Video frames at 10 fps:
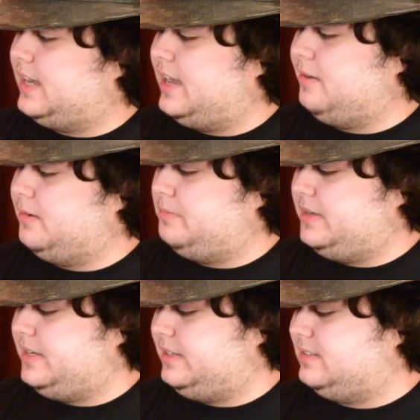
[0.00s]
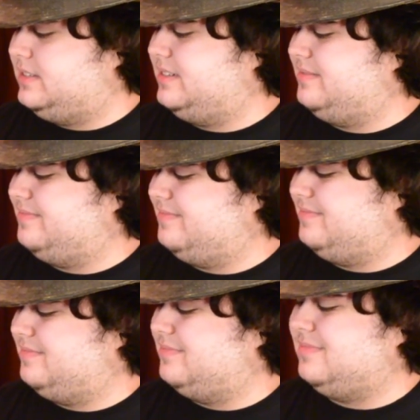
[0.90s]
Die, Repeat.
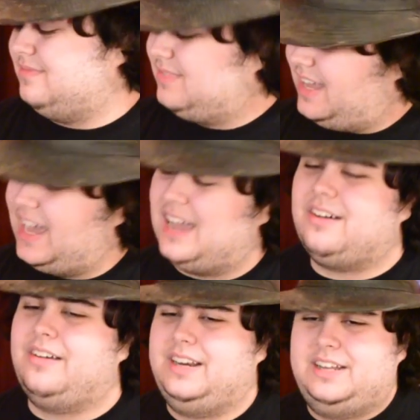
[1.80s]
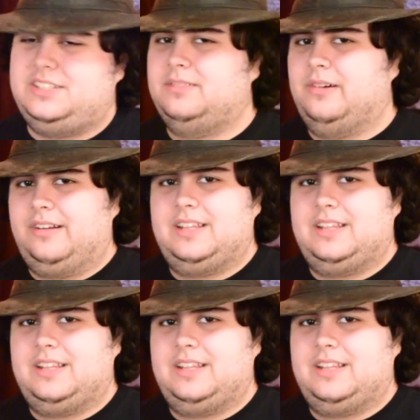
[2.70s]
I'm calling it Edge of Tomorrow